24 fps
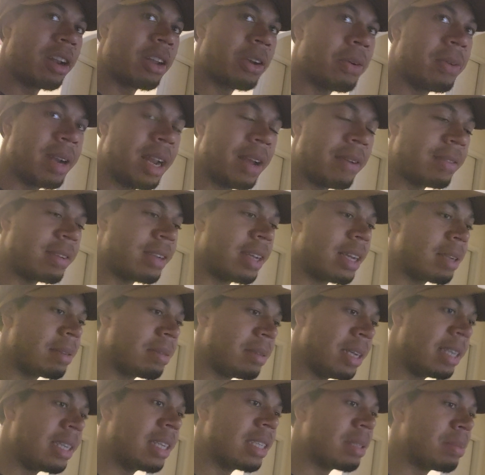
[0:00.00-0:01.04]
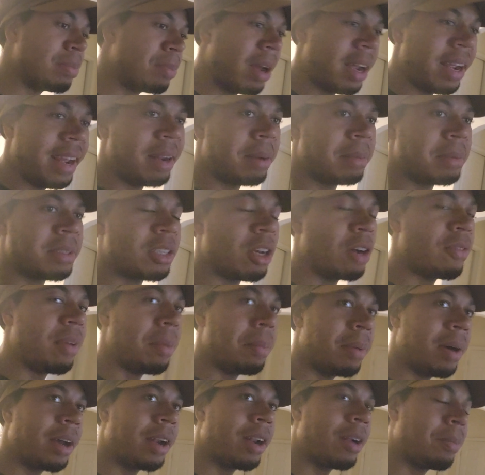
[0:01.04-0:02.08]
going and everything, he just hit himself a
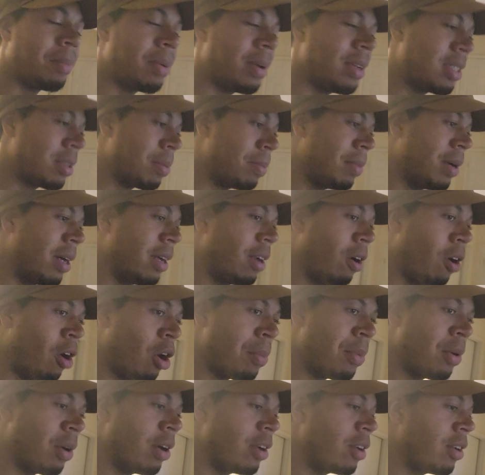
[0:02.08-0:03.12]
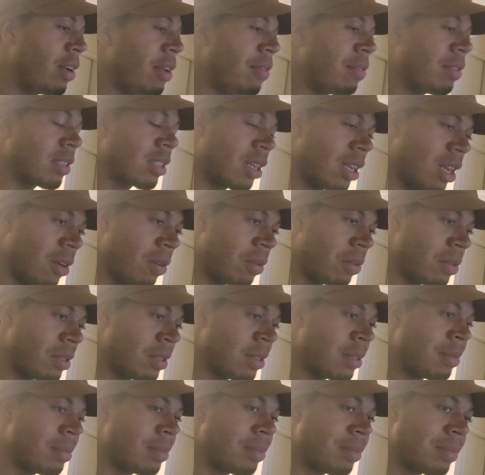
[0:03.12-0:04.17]
blood, a piece of blood armor underneath his clothes.
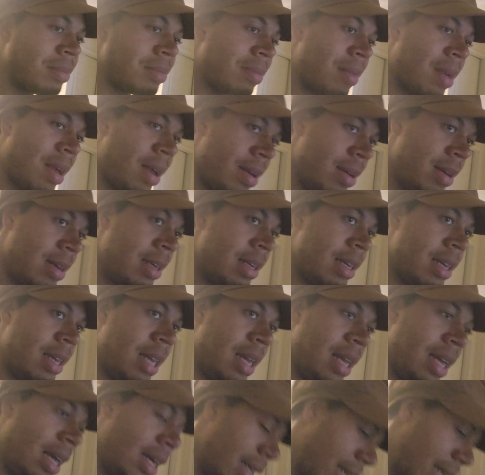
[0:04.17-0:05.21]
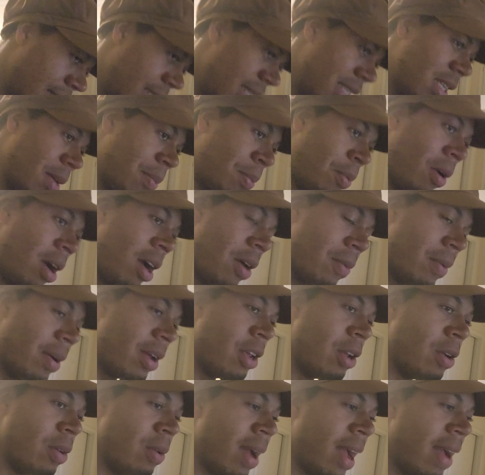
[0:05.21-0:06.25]
This is the point where
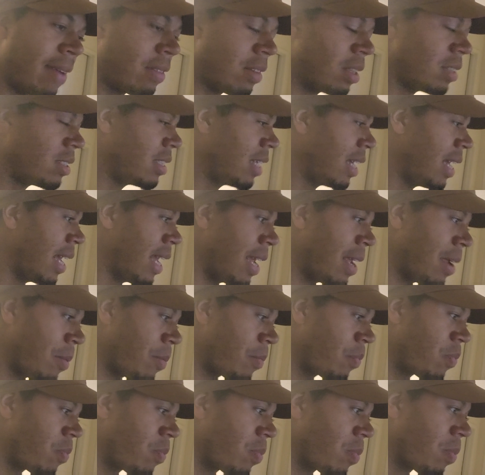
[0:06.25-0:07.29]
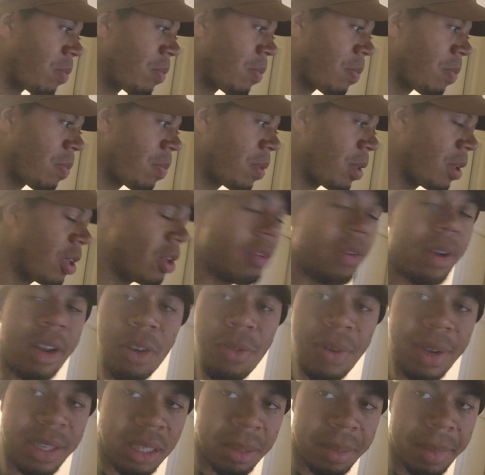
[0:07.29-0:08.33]
you have to say, you
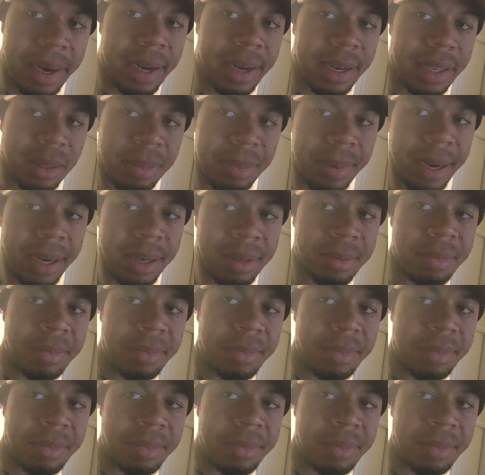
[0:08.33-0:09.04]
underestimated this man.